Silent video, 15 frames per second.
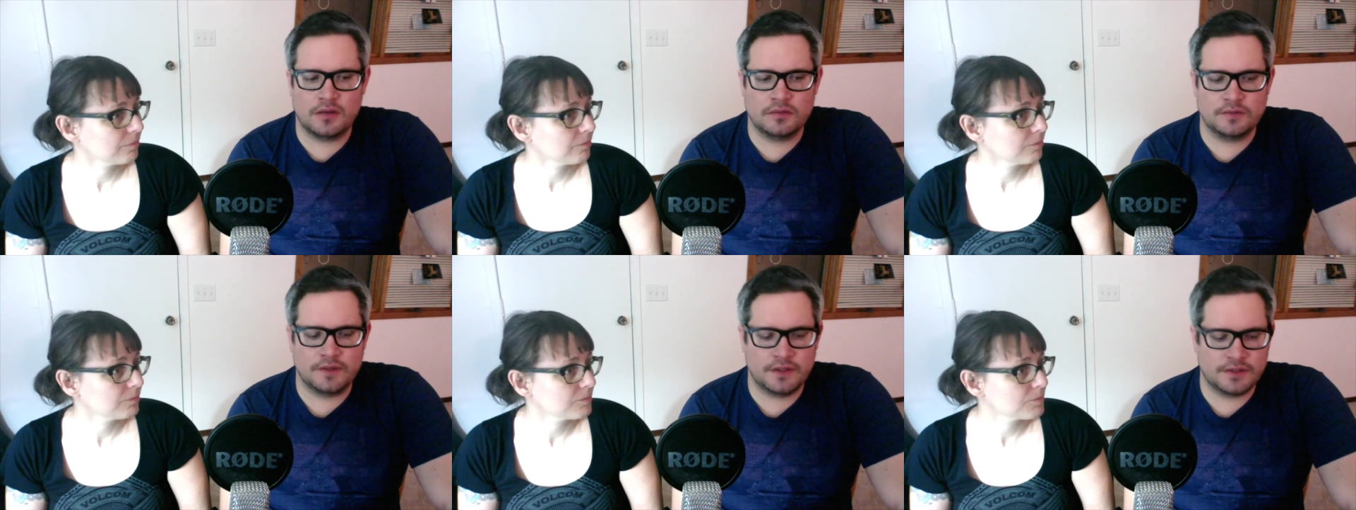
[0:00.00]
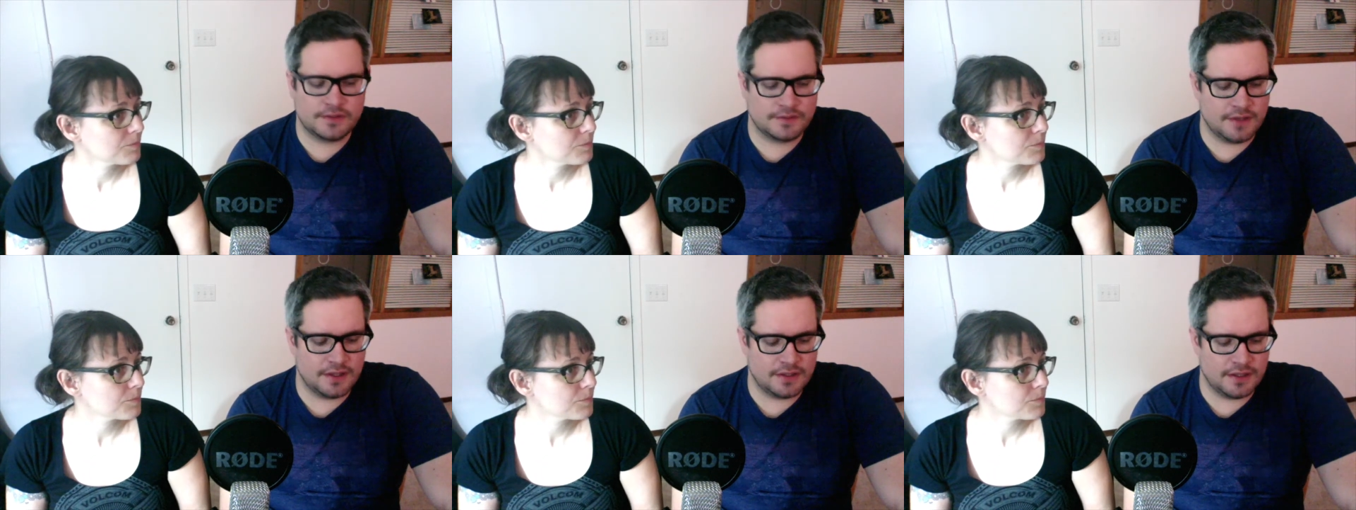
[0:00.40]
Speaker 1: and their
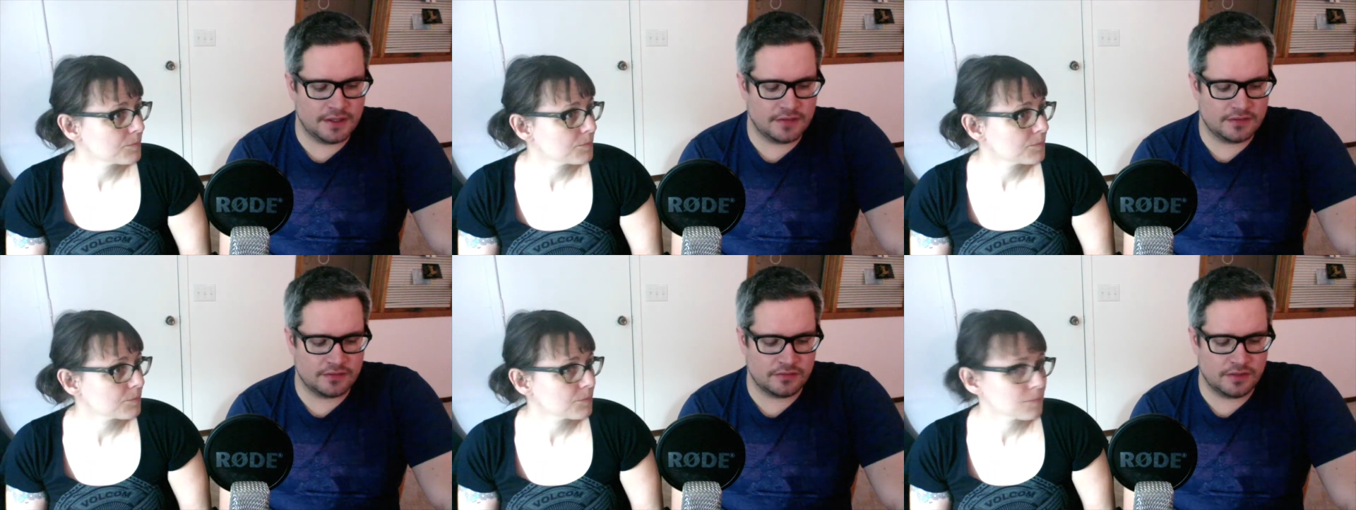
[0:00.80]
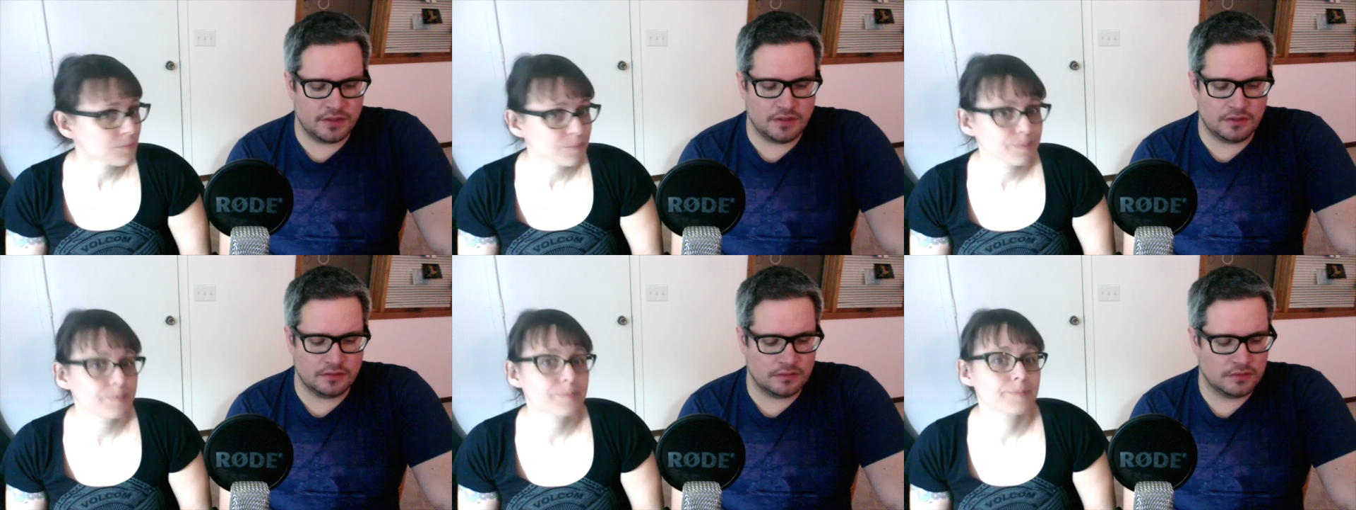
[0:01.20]
their kids are
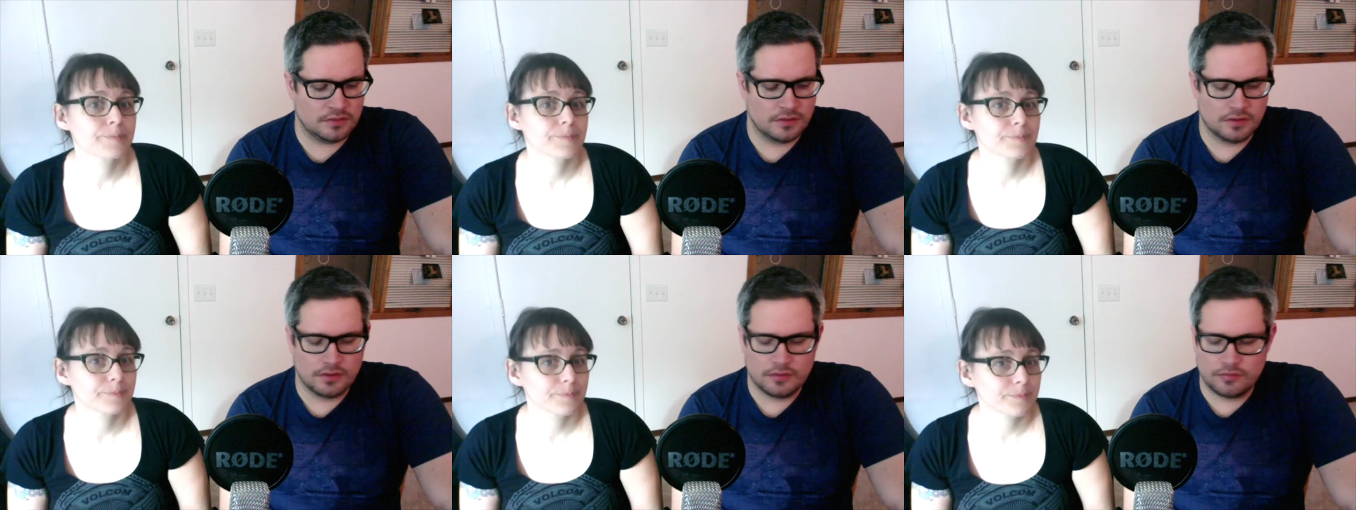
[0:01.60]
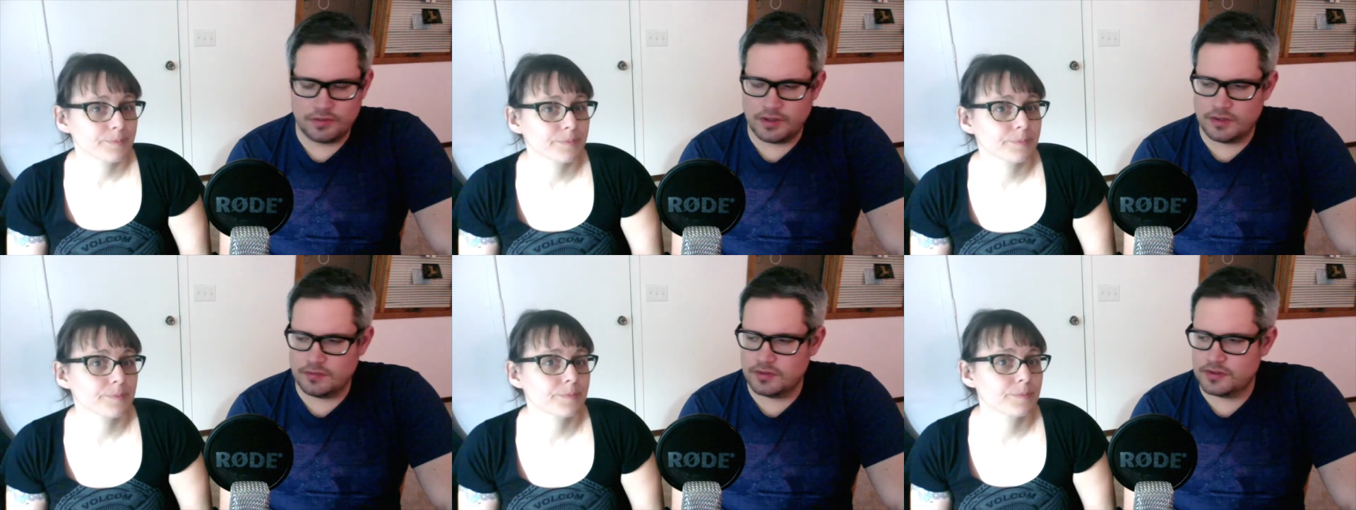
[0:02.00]
eating
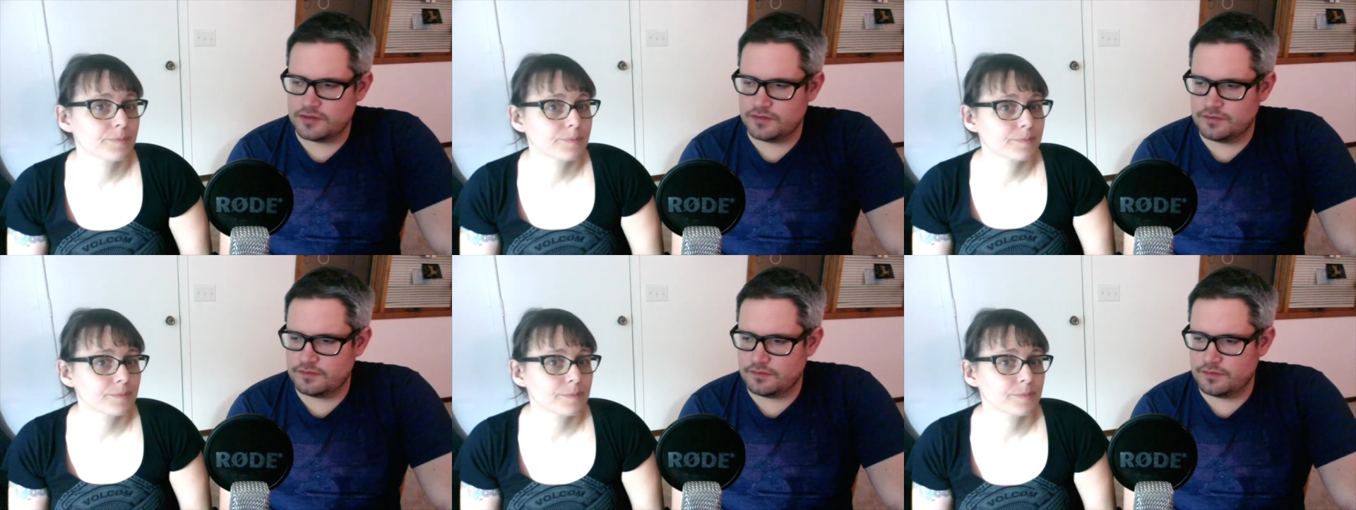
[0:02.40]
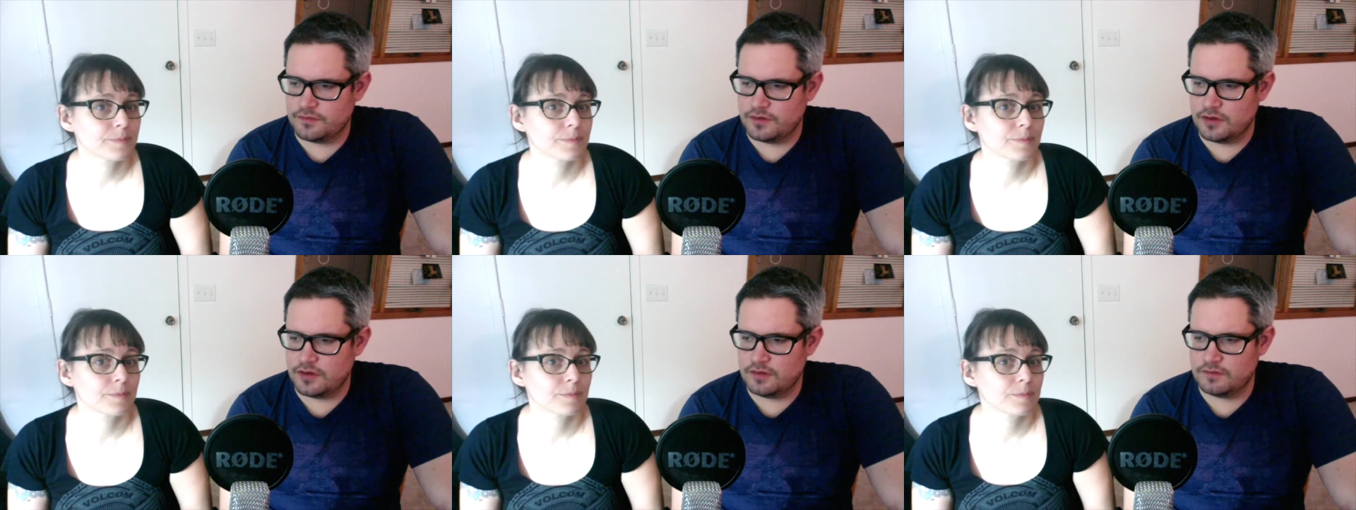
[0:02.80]
pretty much
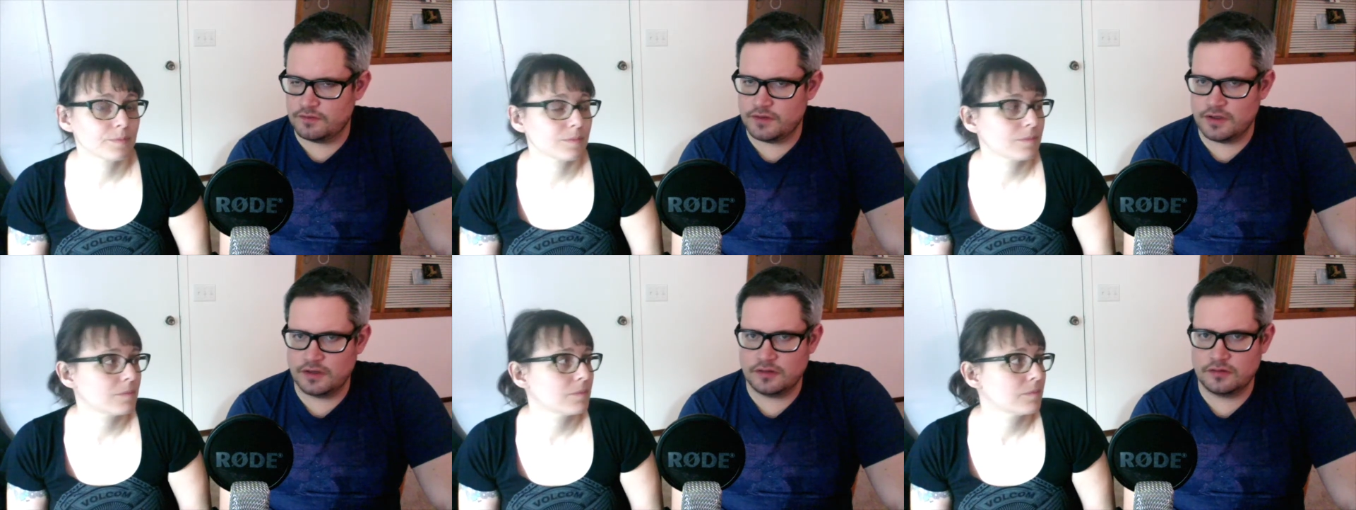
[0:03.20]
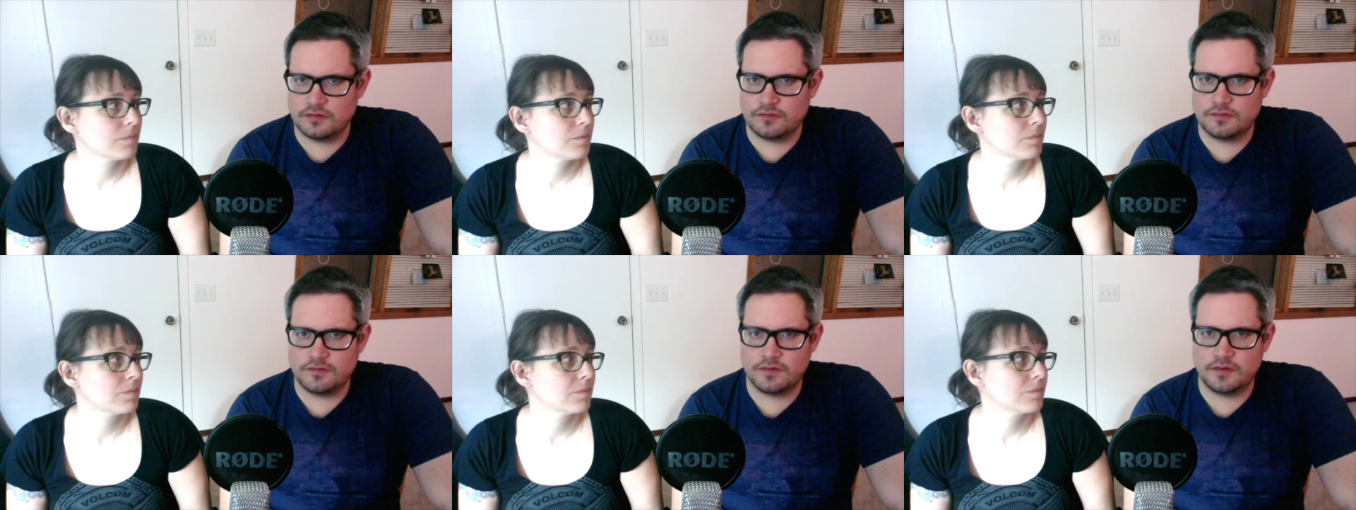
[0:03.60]
full on
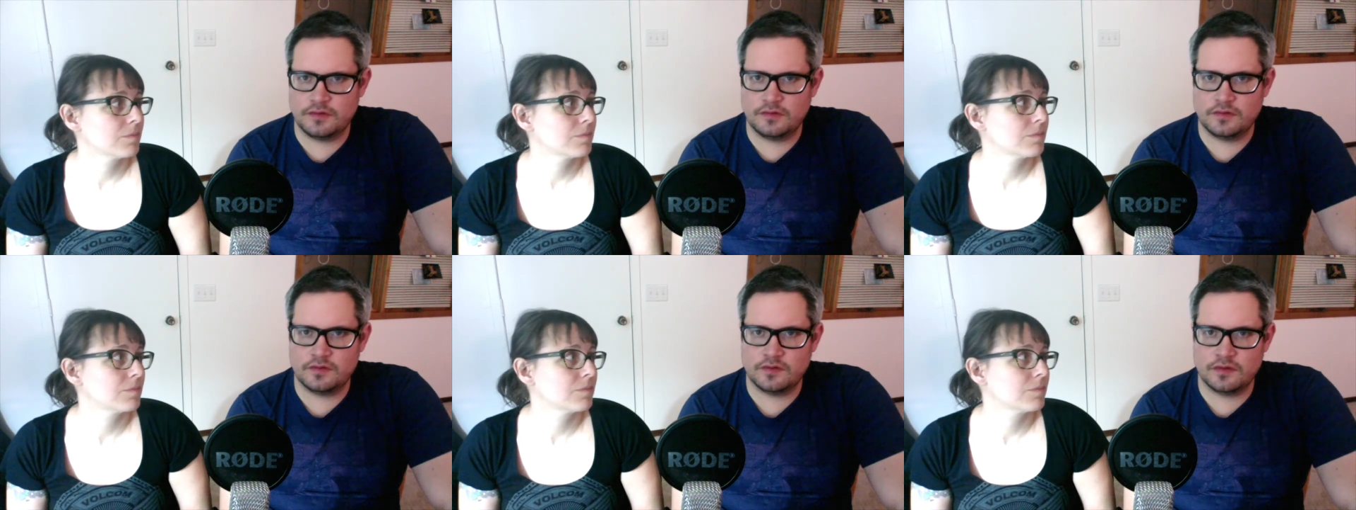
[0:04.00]
vegan food.